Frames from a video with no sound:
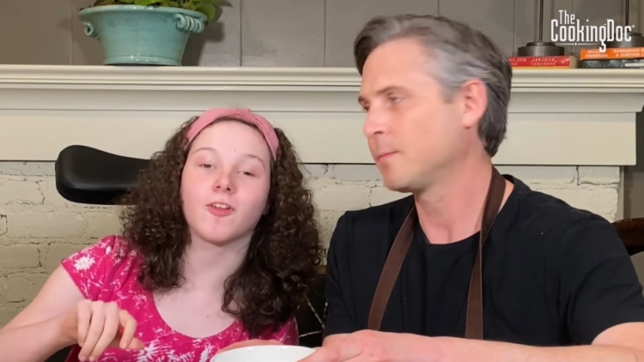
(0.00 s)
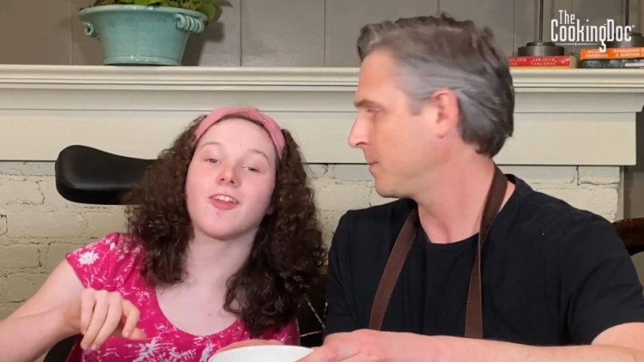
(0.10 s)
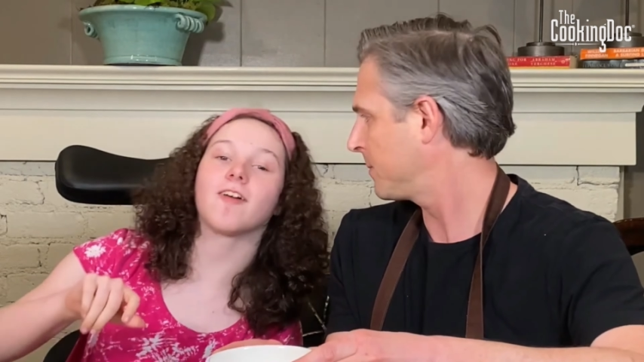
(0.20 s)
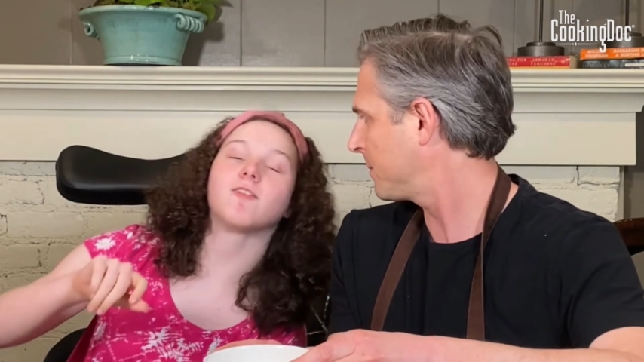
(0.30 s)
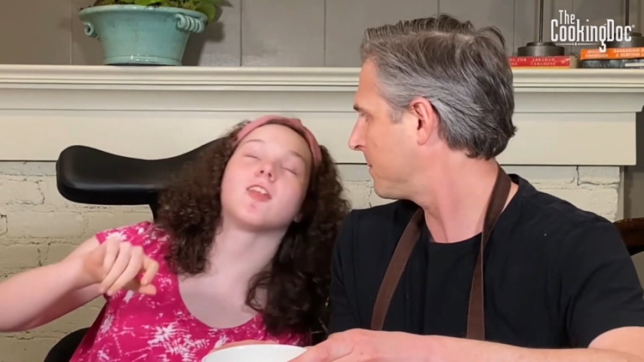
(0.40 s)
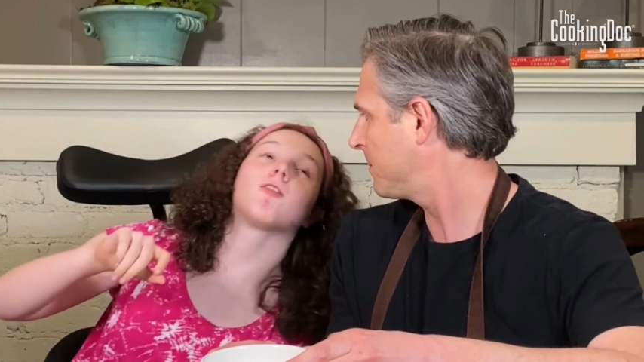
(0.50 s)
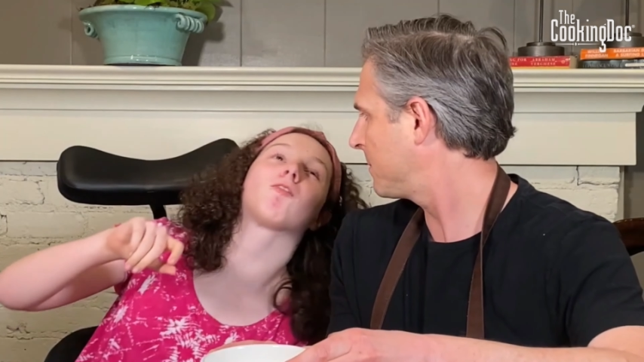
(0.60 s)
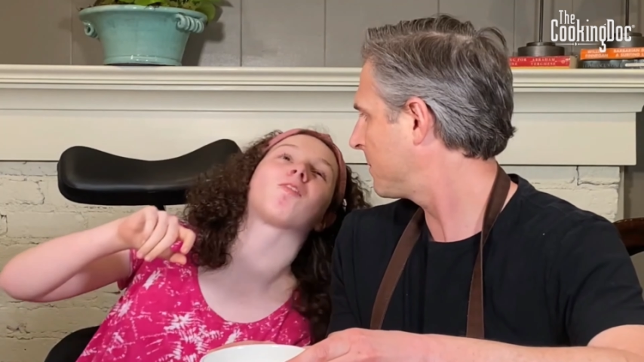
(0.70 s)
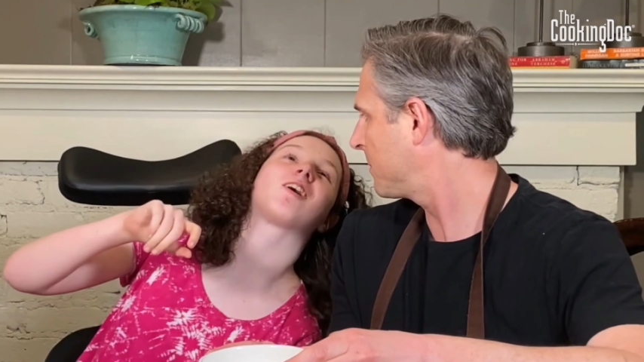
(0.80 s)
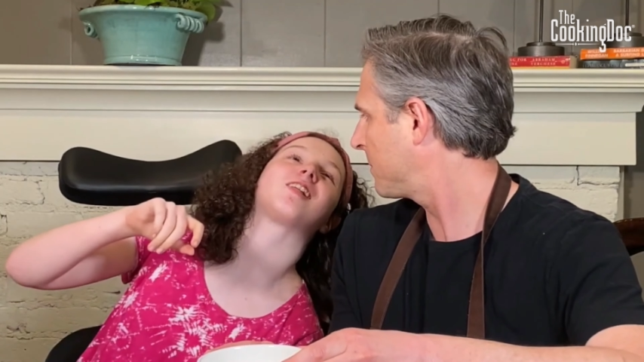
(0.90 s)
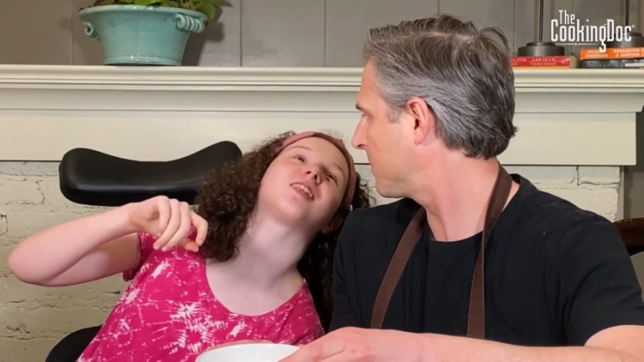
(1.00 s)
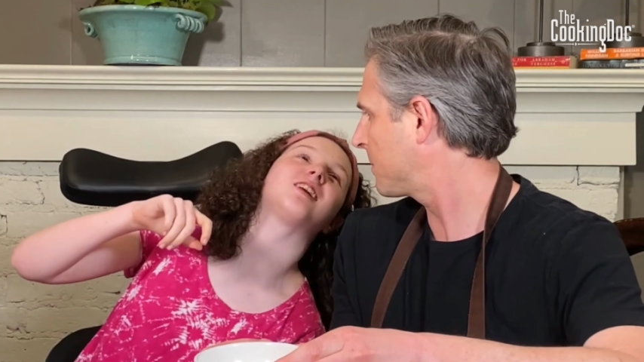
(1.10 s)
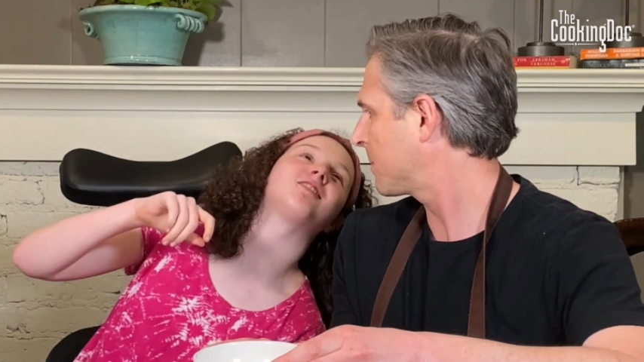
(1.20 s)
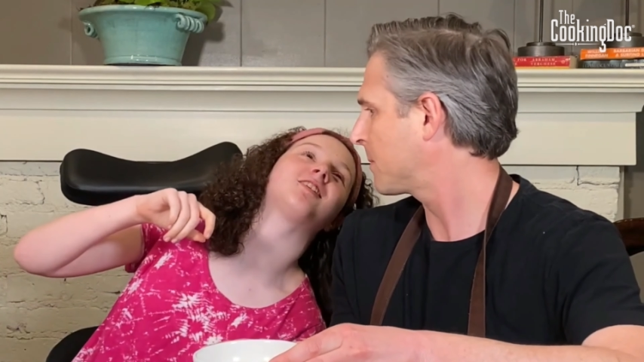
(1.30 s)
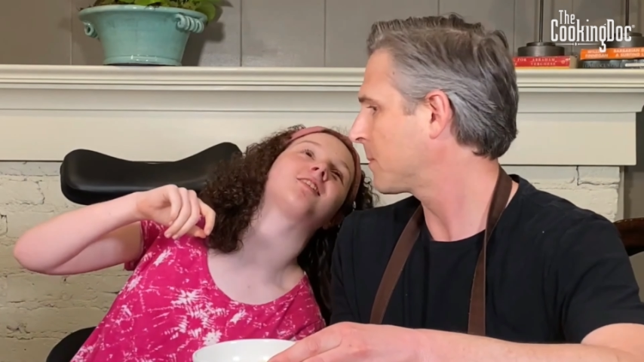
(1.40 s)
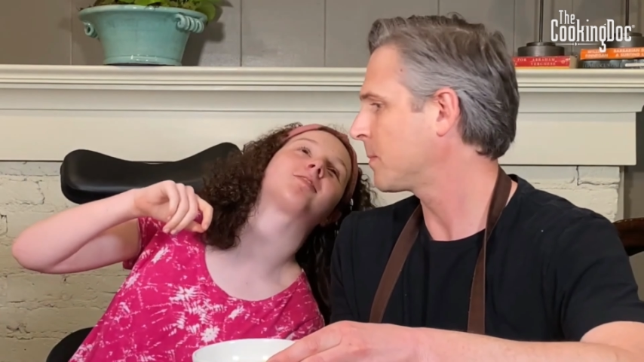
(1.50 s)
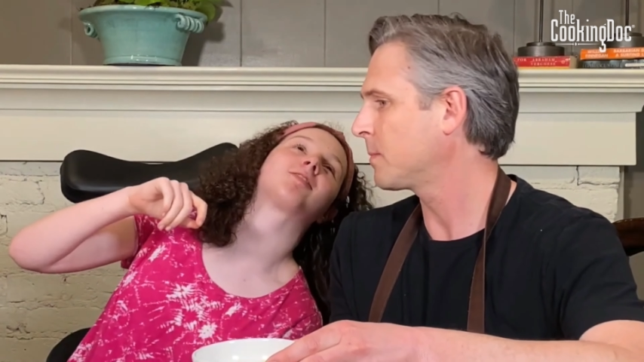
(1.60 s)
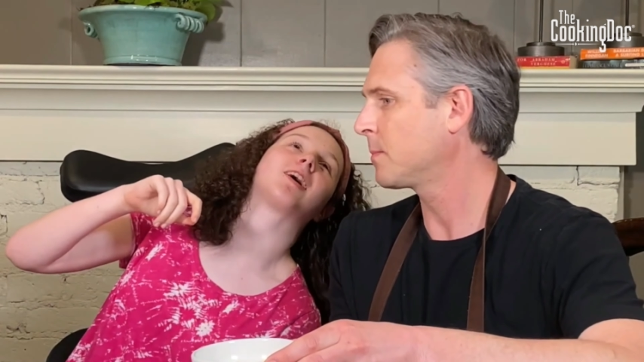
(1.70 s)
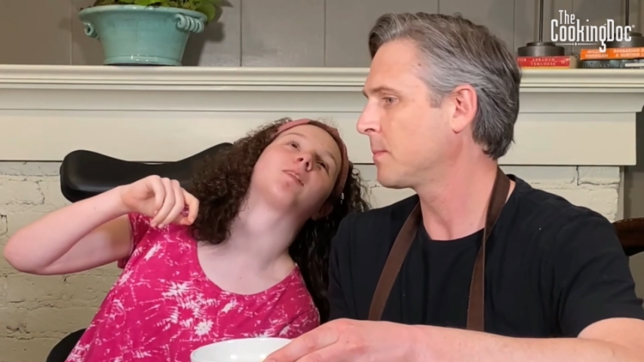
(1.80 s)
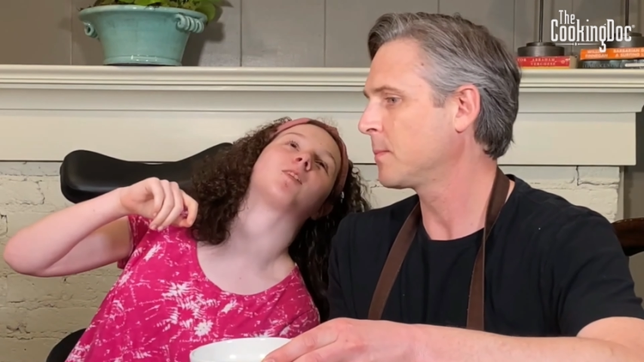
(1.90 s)
Speaker 1: what that means, fake. That's just a
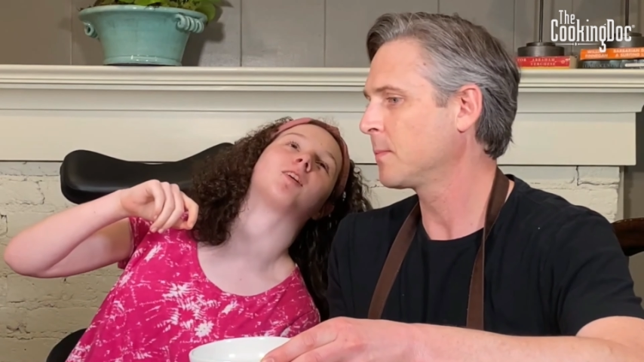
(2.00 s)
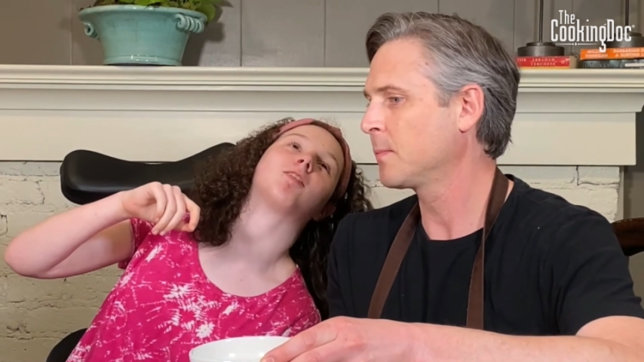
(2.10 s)
family